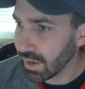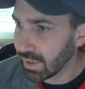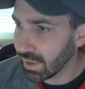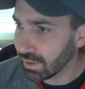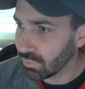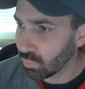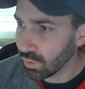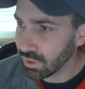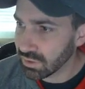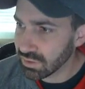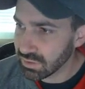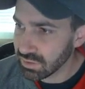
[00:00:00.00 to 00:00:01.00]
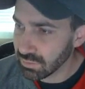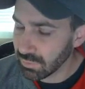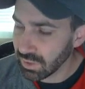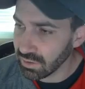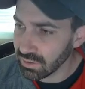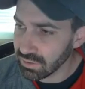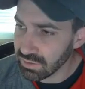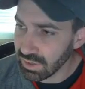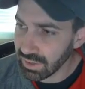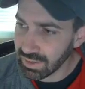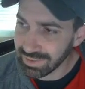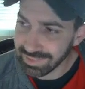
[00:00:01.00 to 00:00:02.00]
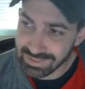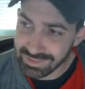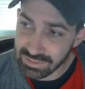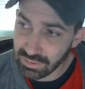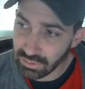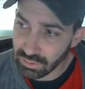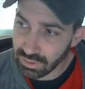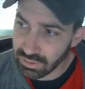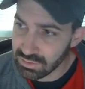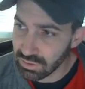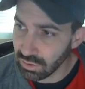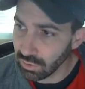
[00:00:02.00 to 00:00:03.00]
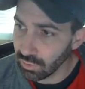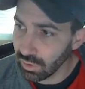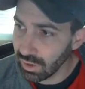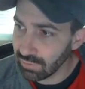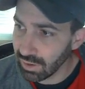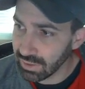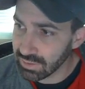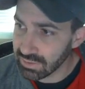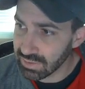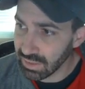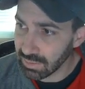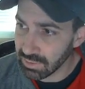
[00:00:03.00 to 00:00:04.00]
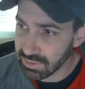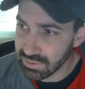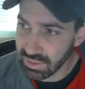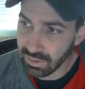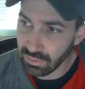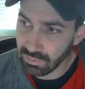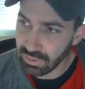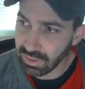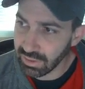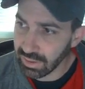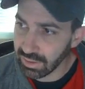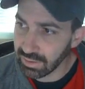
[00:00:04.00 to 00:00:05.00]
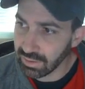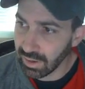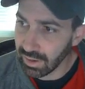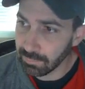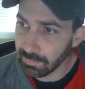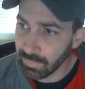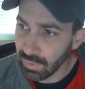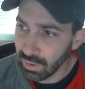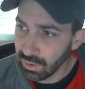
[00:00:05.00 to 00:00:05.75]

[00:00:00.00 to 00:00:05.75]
I can't work 60 meters. I can listen to it, so I've got it set up to say only at nighttime